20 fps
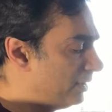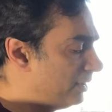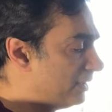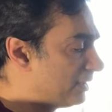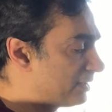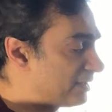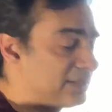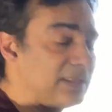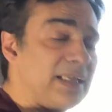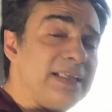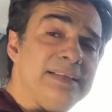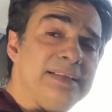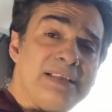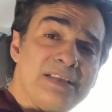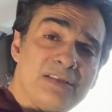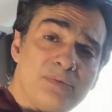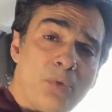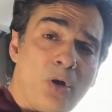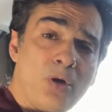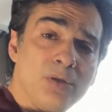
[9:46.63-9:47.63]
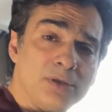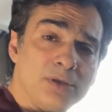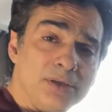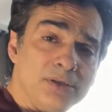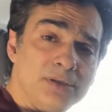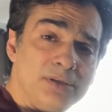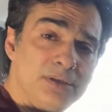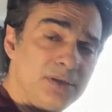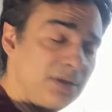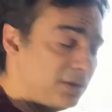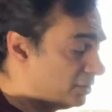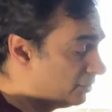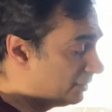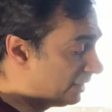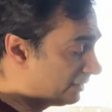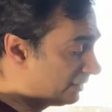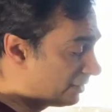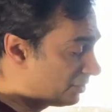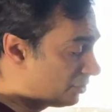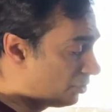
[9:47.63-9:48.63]
slightly smaller
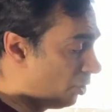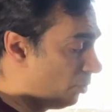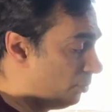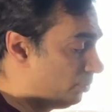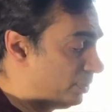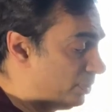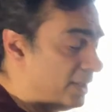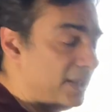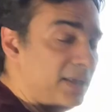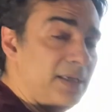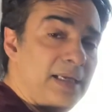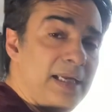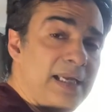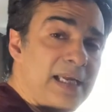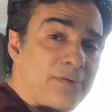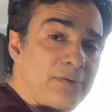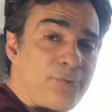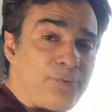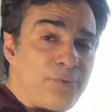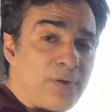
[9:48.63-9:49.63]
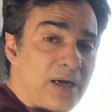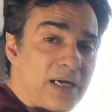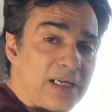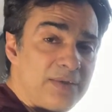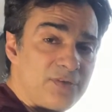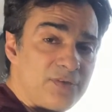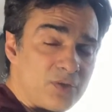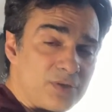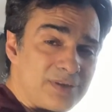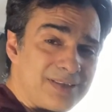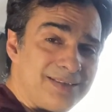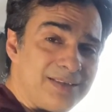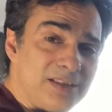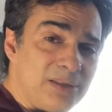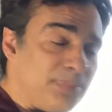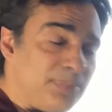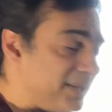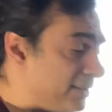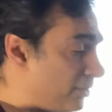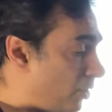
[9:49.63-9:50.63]
telescope F5. So it's a
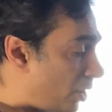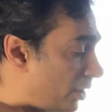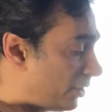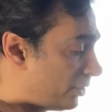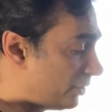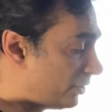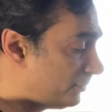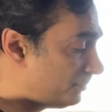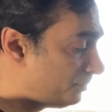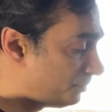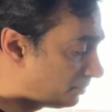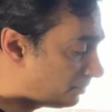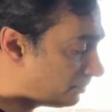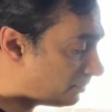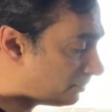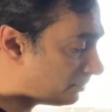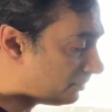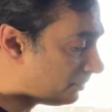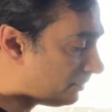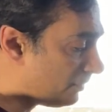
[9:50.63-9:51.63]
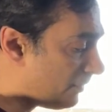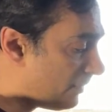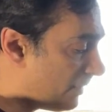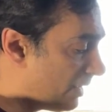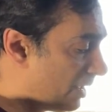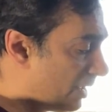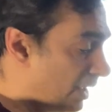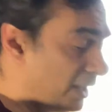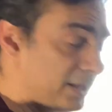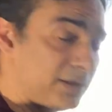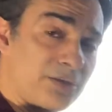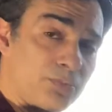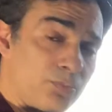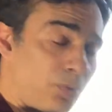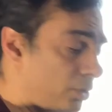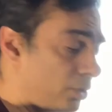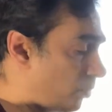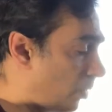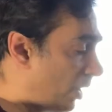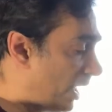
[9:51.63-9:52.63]
little bit longer uh, it's
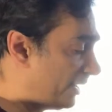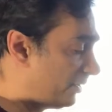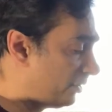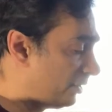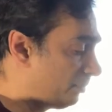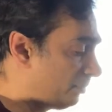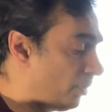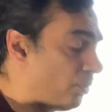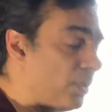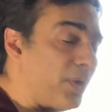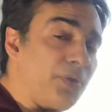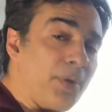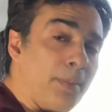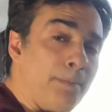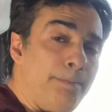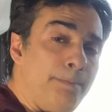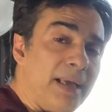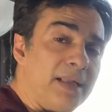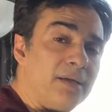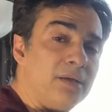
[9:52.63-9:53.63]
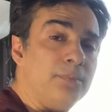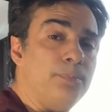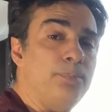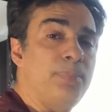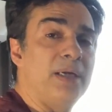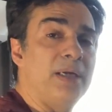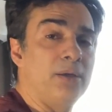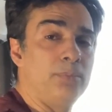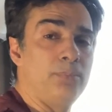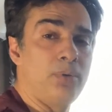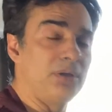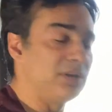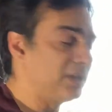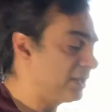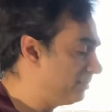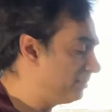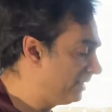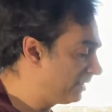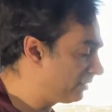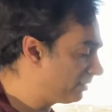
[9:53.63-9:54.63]
more wider, but with a better
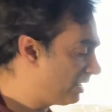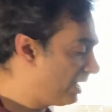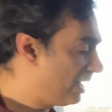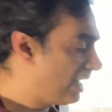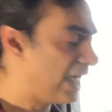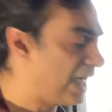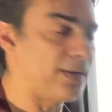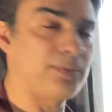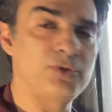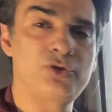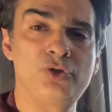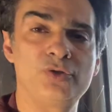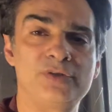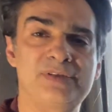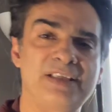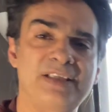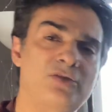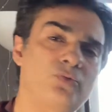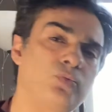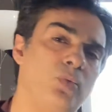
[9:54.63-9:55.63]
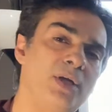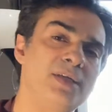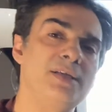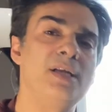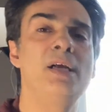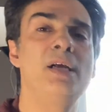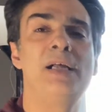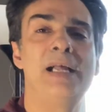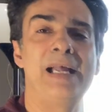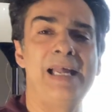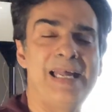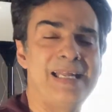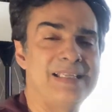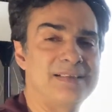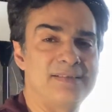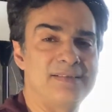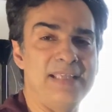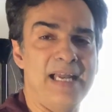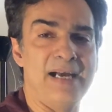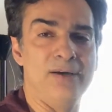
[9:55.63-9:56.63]
parabolic mirror, I would choose this one
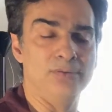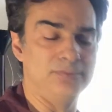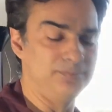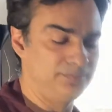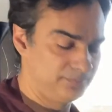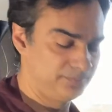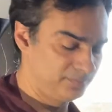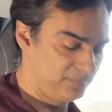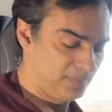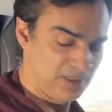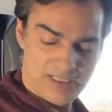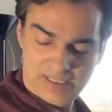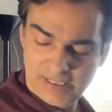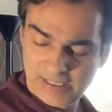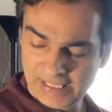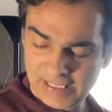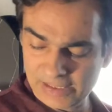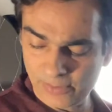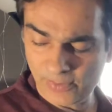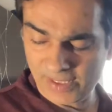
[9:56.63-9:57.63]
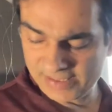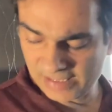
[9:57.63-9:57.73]
hands down. Anyway,